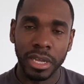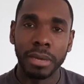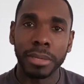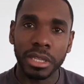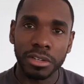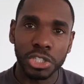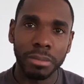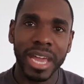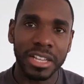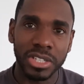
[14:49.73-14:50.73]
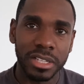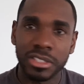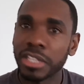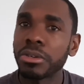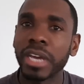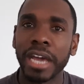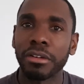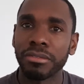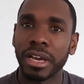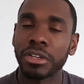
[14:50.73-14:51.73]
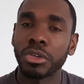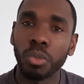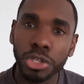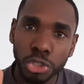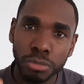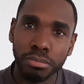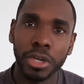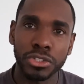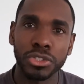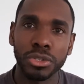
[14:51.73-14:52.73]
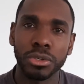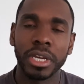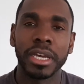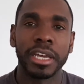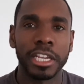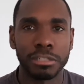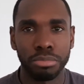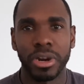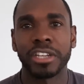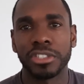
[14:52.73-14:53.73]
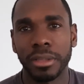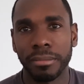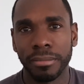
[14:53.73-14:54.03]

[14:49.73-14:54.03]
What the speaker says: But there are some assets that you cannot value. What you must do is price them.